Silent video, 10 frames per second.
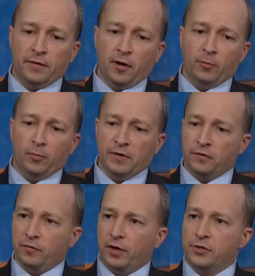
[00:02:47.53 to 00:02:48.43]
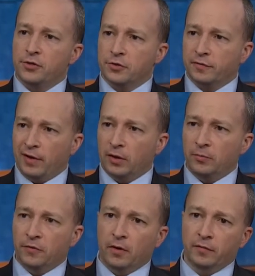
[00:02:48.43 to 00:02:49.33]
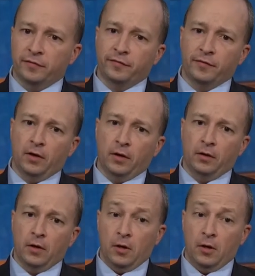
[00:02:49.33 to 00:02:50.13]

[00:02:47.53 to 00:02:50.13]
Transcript: terrible misadventures, found himself uh,